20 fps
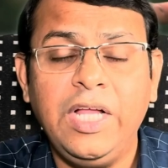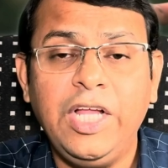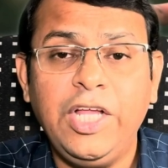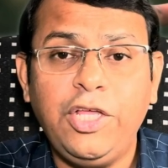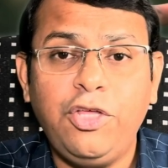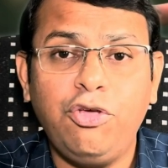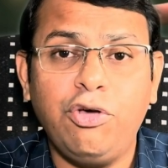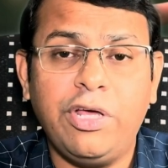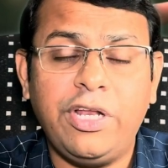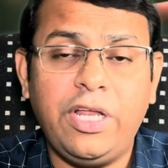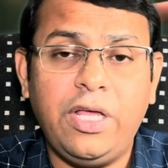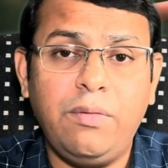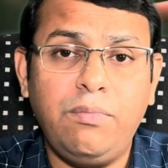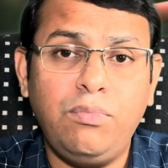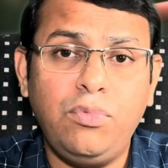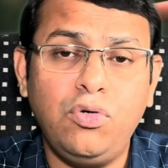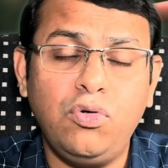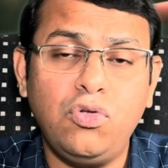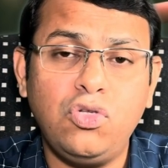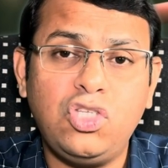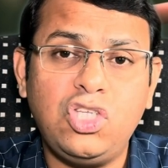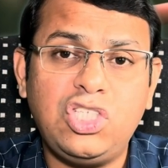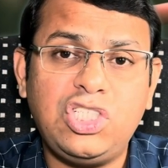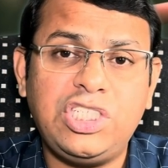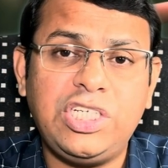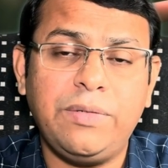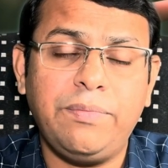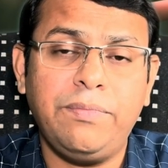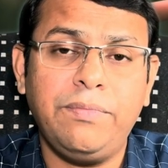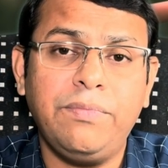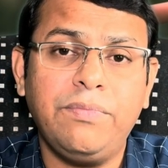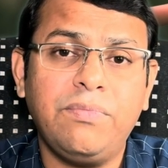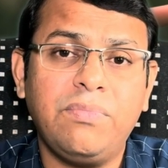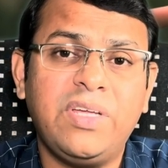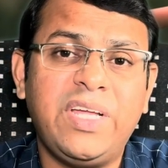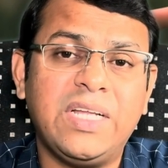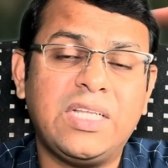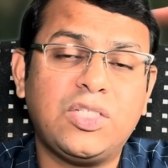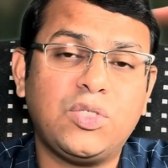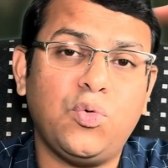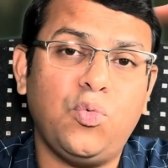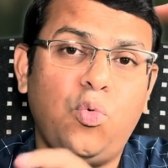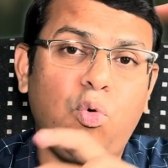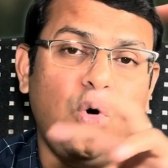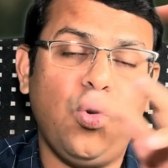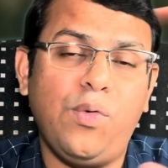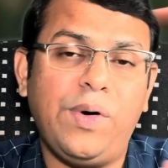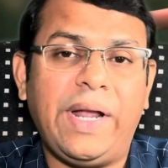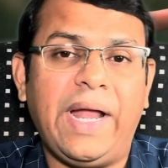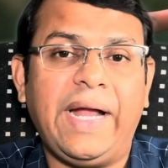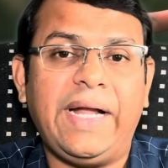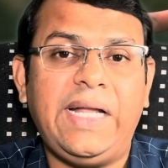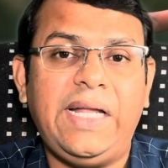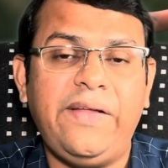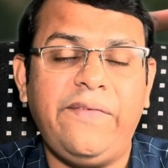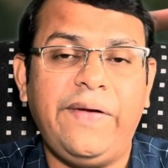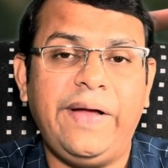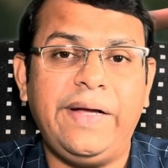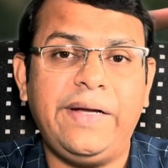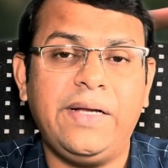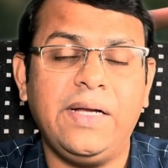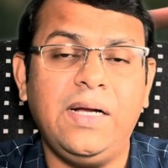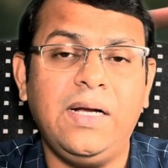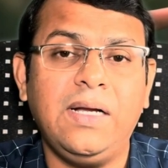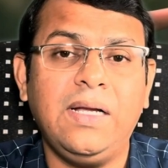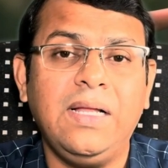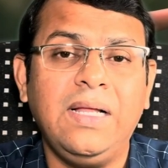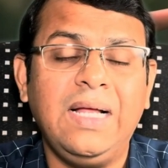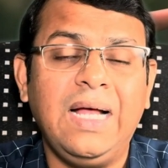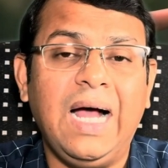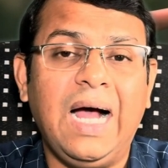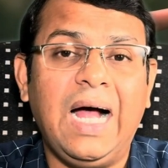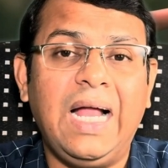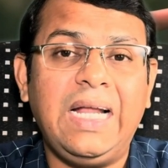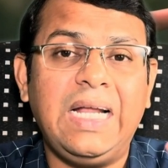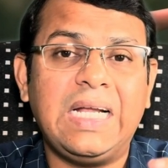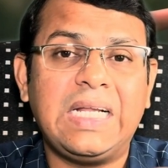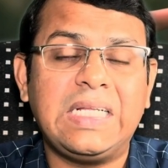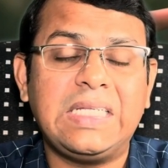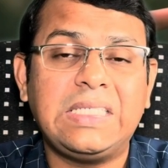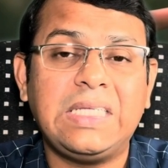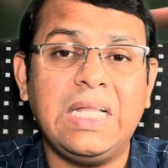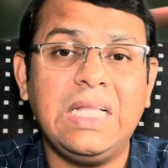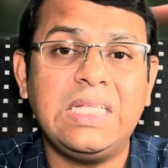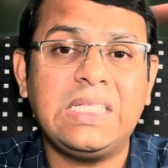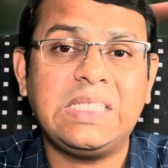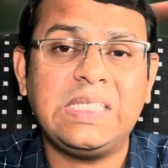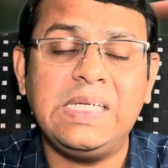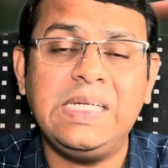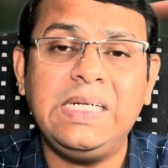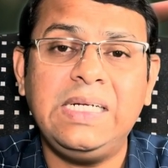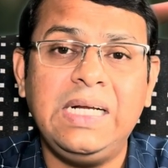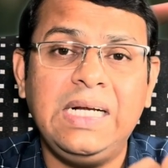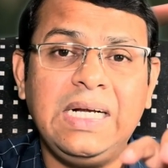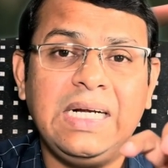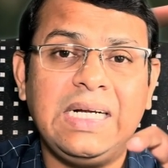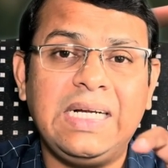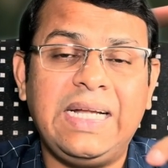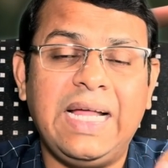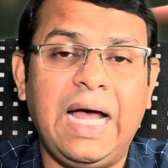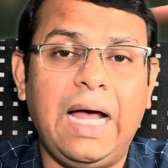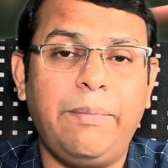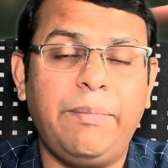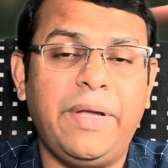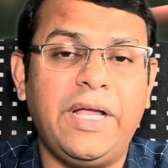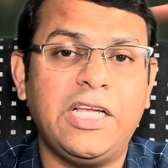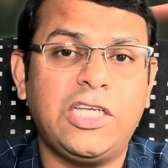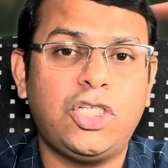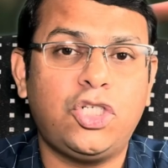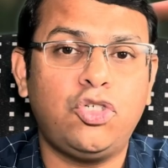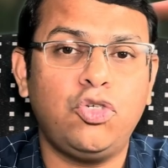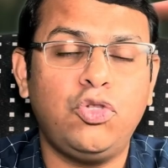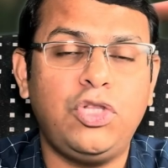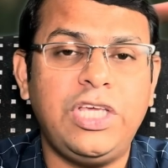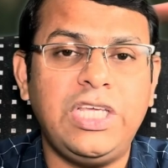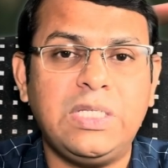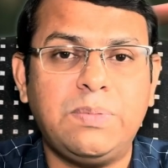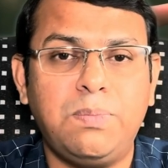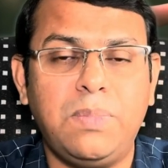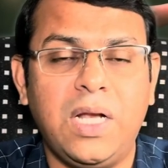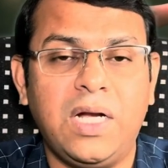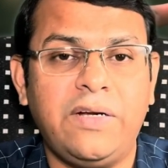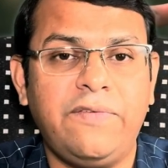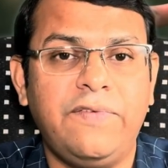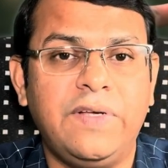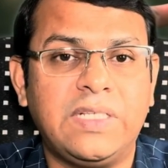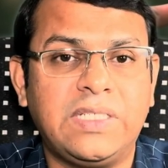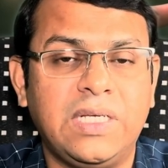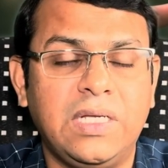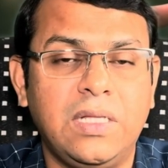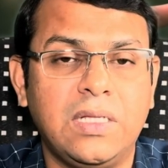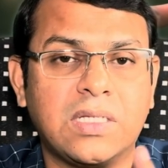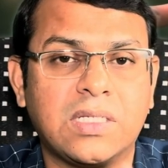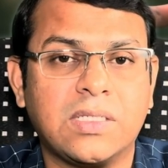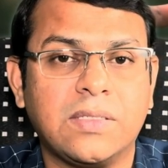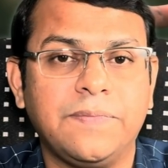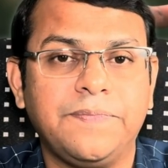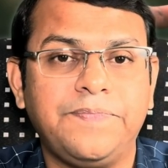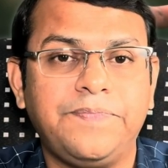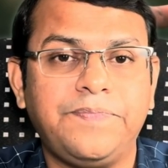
Your immune system gets overactivated and results in damage to these blood vessels.